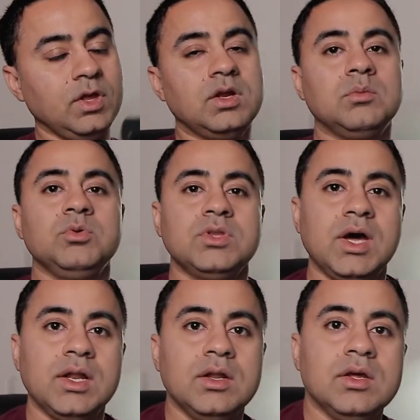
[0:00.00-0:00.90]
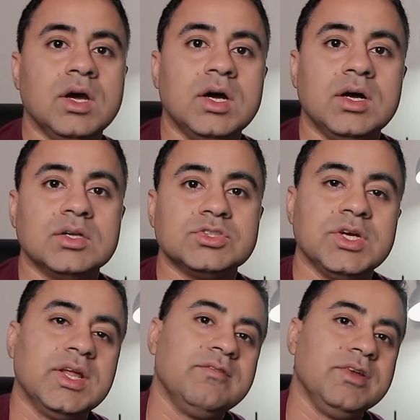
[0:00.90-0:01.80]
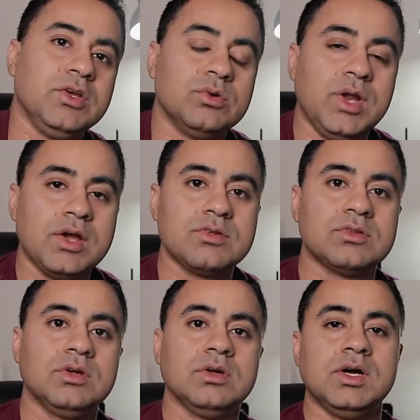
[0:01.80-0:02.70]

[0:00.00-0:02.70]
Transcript: and I'll put that, I'll share that video next.